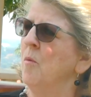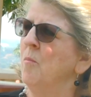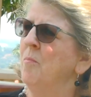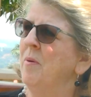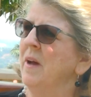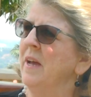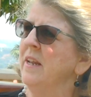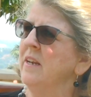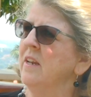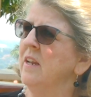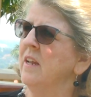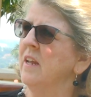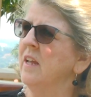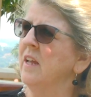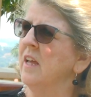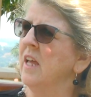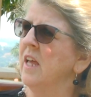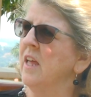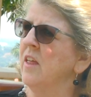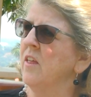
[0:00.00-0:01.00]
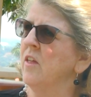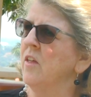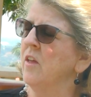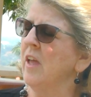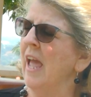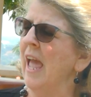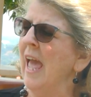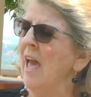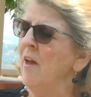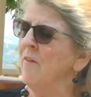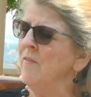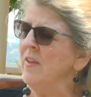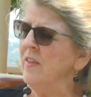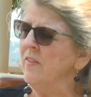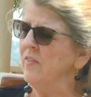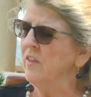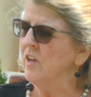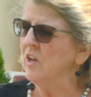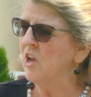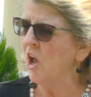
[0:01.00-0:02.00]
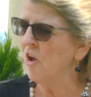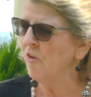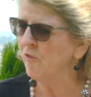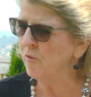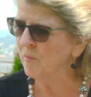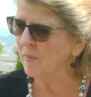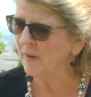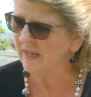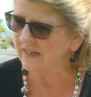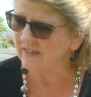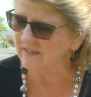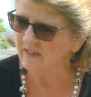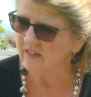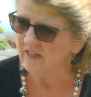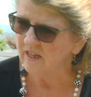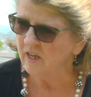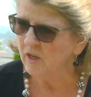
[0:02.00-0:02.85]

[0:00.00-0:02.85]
but having the government